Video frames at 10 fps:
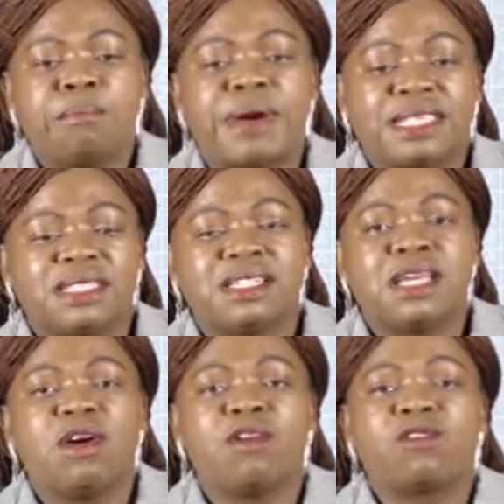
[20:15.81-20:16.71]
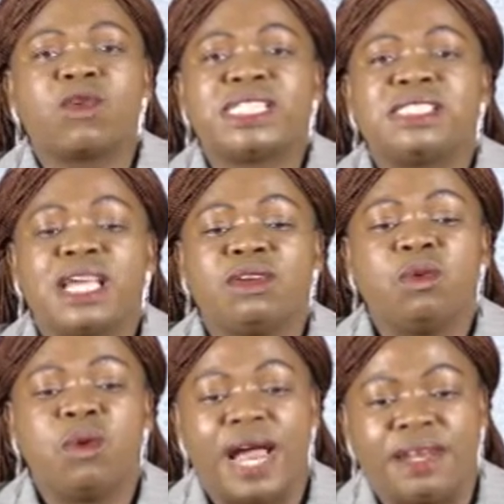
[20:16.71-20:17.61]
Part C of
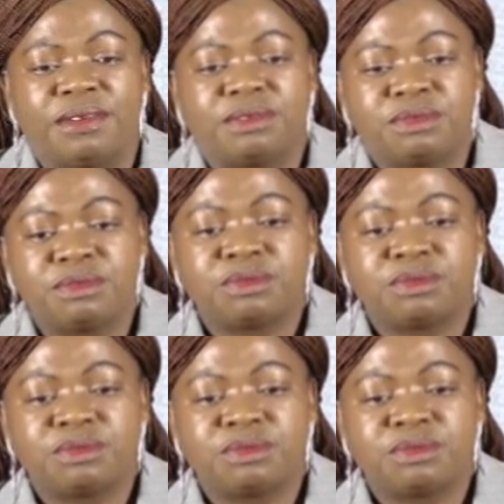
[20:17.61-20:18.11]
question 1